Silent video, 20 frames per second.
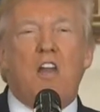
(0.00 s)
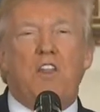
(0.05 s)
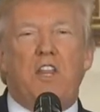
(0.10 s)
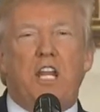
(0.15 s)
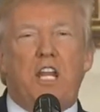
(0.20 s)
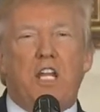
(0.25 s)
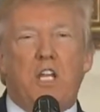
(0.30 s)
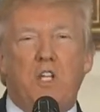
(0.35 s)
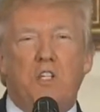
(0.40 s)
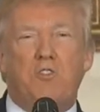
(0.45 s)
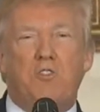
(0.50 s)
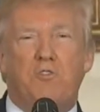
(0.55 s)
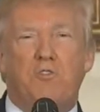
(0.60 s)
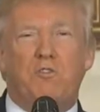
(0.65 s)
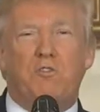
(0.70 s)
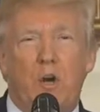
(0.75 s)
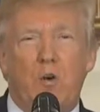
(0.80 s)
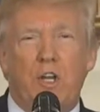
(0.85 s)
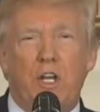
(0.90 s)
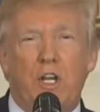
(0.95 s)
that is
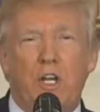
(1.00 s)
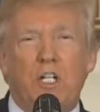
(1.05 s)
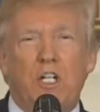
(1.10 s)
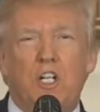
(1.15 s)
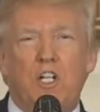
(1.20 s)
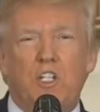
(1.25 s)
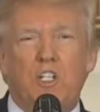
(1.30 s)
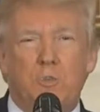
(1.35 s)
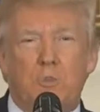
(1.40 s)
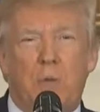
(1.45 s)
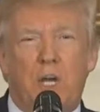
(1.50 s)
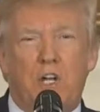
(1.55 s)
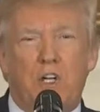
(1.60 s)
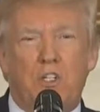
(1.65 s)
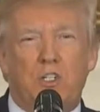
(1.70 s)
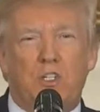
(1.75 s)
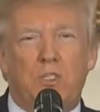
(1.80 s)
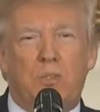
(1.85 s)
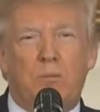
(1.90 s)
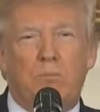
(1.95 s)
very
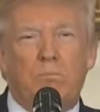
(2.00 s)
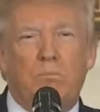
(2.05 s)
special.